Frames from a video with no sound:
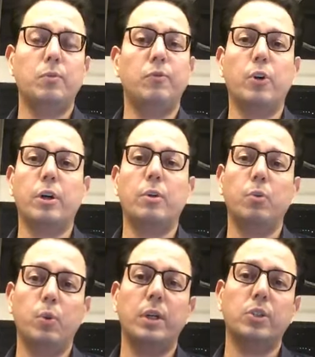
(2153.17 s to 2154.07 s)
what
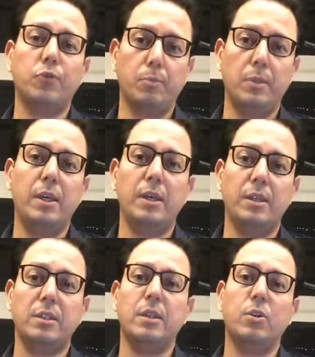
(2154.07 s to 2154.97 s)
works for me
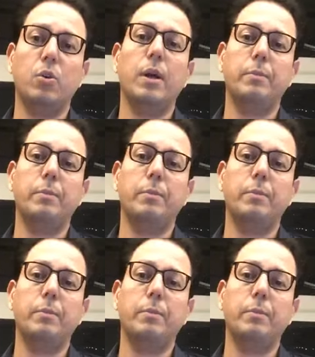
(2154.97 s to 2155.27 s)
is the yoga